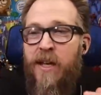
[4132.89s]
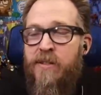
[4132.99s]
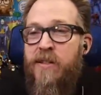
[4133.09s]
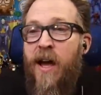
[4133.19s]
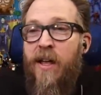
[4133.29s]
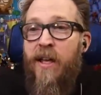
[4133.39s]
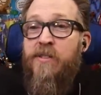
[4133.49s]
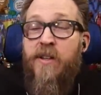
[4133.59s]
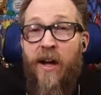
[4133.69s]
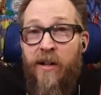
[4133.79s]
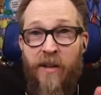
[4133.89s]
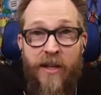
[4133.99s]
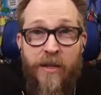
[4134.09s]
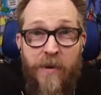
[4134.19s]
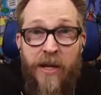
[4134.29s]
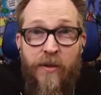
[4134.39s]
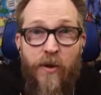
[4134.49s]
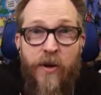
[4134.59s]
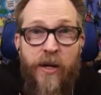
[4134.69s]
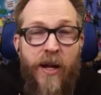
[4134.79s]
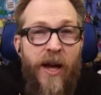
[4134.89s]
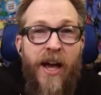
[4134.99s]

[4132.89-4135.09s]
it's not it's not unlike the Mandalorian.